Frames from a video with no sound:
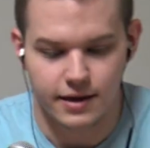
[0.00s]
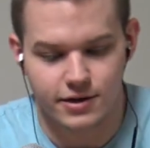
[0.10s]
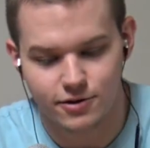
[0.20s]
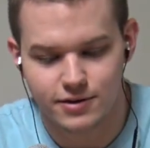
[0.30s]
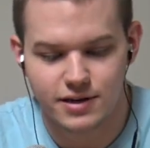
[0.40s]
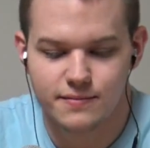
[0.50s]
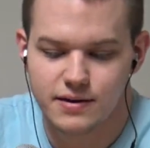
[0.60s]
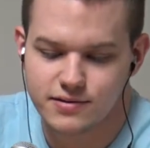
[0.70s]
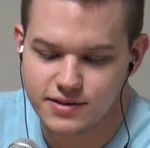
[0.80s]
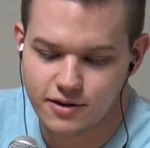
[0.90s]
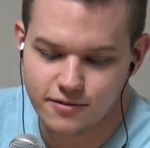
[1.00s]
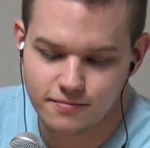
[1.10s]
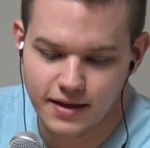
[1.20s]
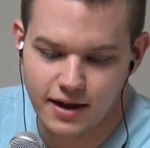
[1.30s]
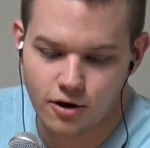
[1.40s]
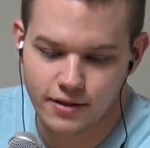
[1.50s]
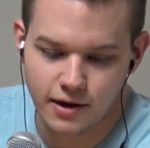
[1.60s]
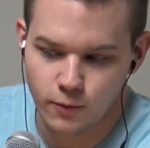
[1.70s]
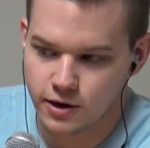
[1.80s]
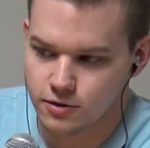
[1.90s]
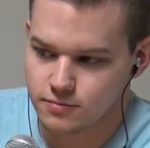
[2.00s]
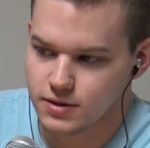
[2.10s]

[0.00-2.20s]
you don't need to be able to see that all that well.